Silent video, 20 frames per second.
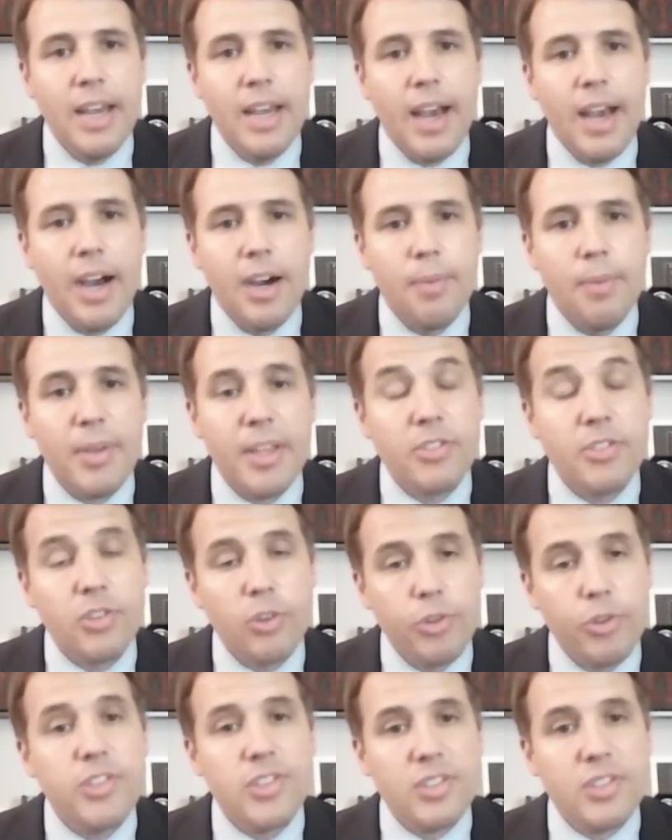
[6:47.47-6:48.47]
And so
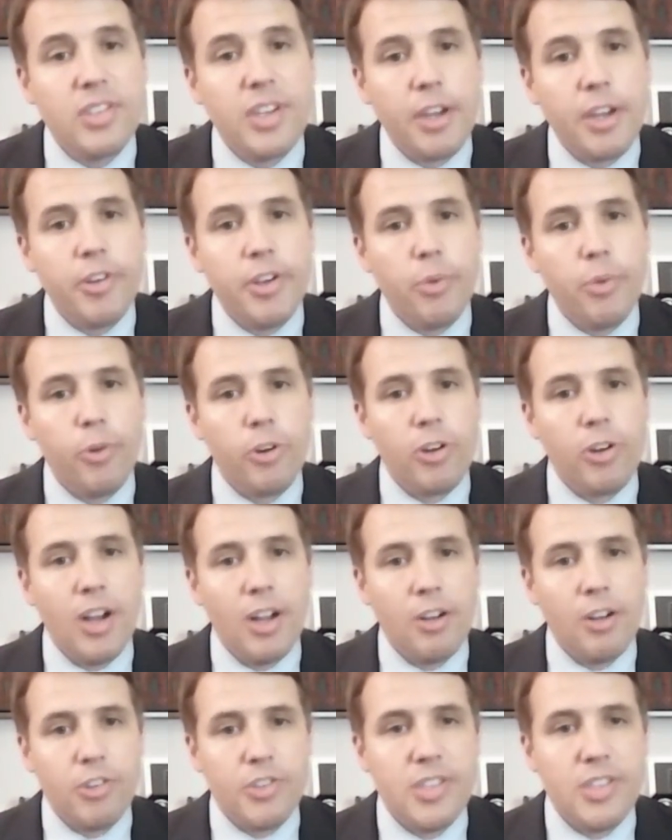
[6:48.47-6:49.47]
this is an area where
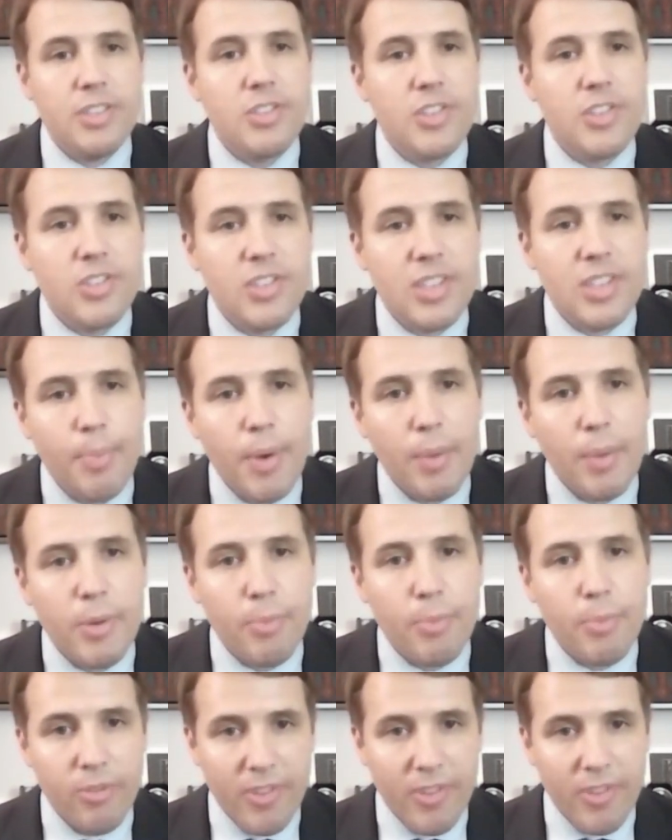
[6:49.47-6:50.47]
Congress needs to step up and
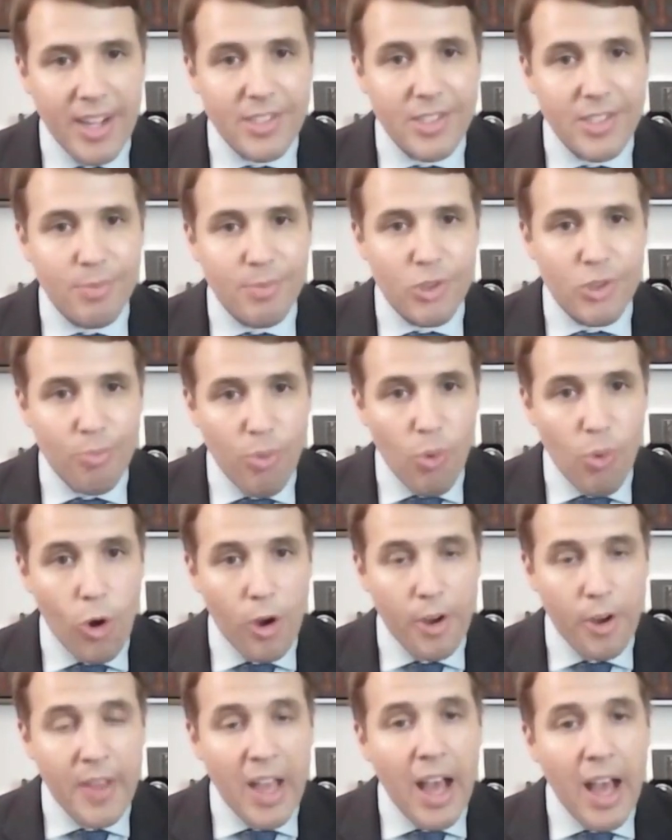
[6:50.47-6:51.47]
provide some
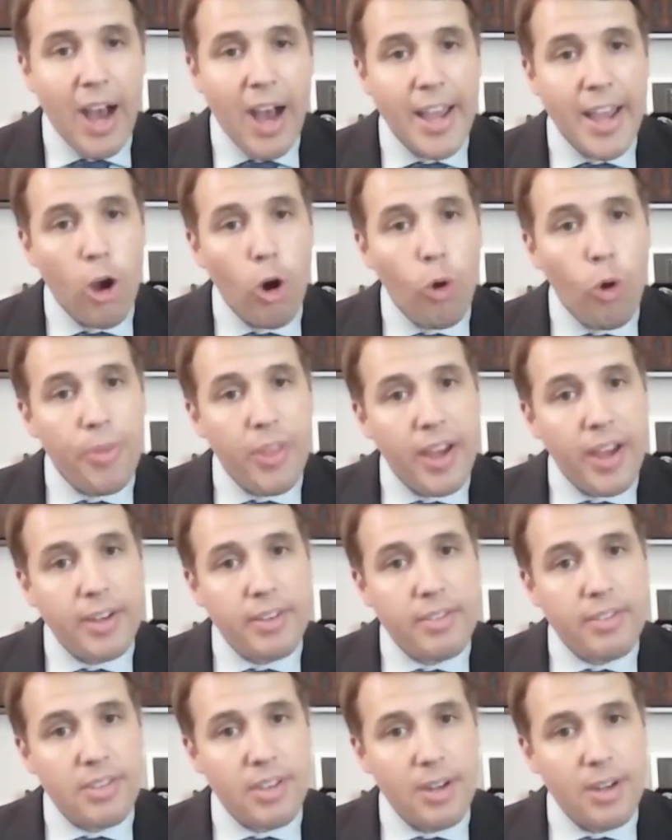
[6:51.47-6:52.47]
support. I hope
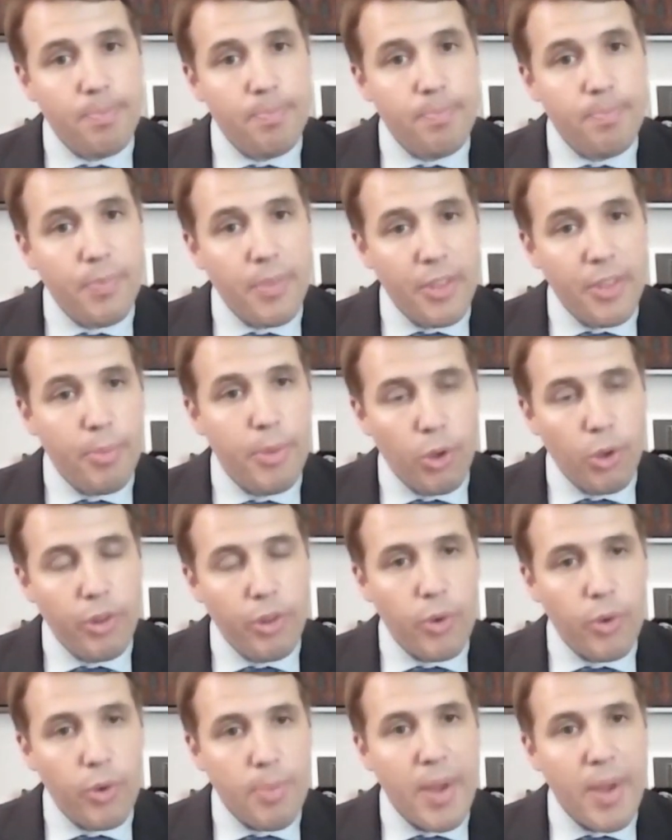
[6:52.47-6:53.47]
that the bill
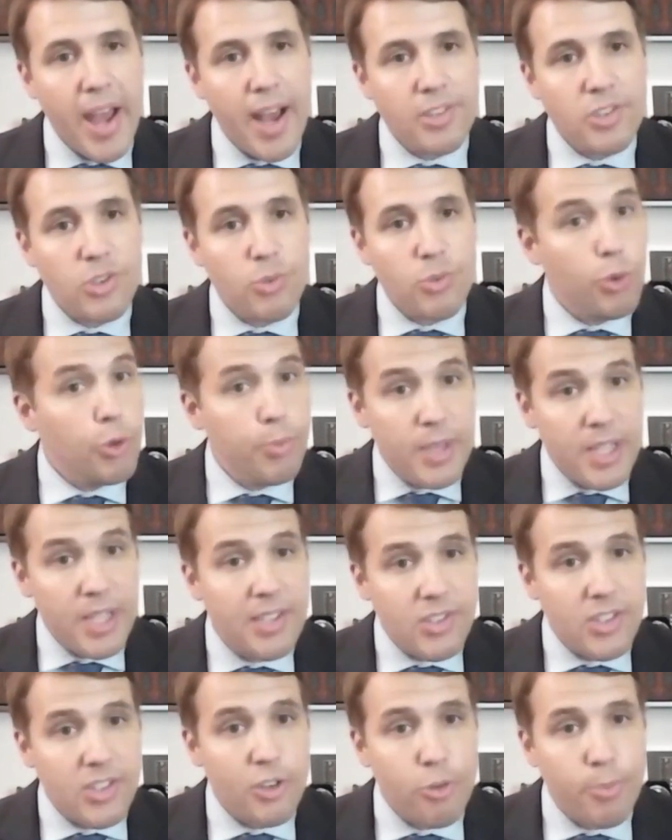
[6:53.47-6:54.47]
that we pass will be
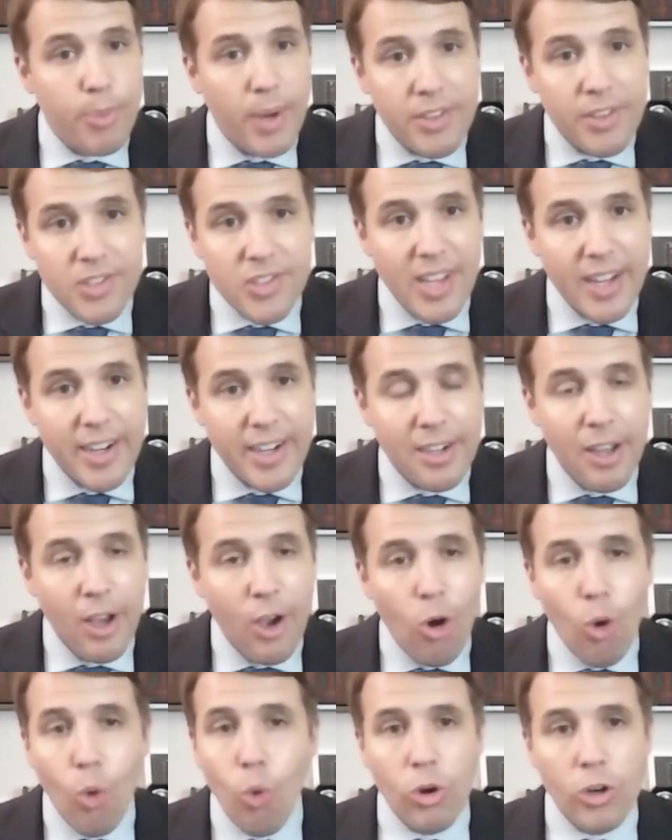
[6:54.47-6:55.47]
considered by the Senate,
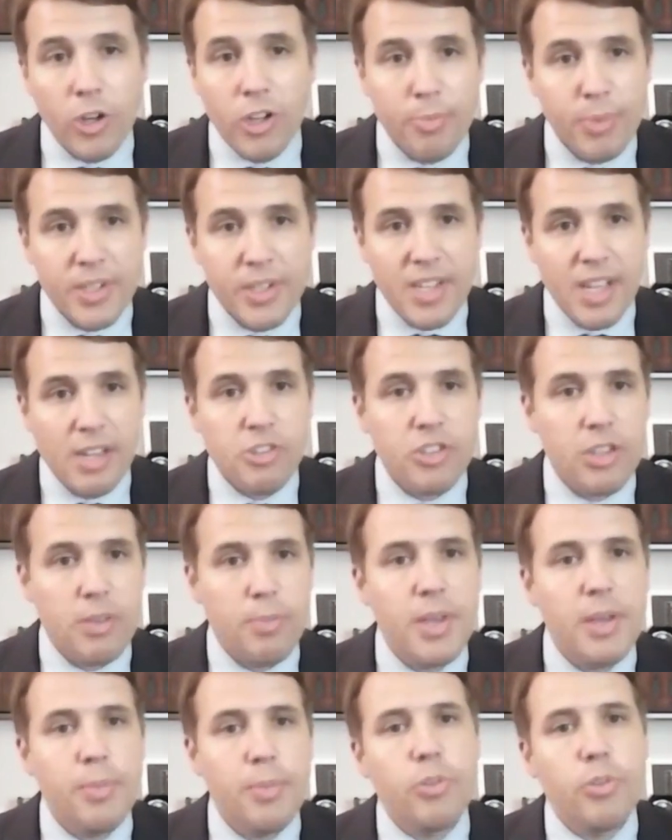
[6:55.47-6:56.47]
or could potentially
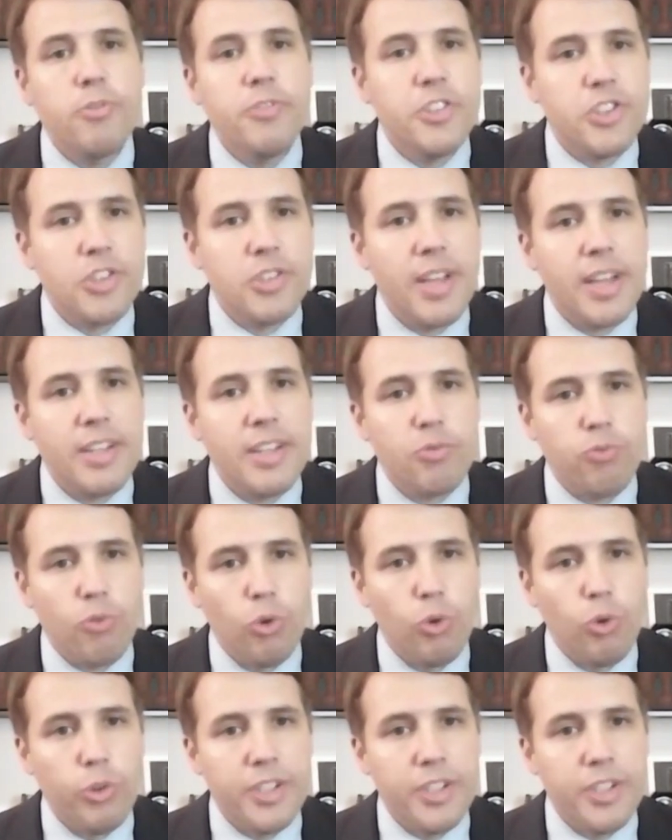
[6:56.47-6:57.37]
be a provision that's rolled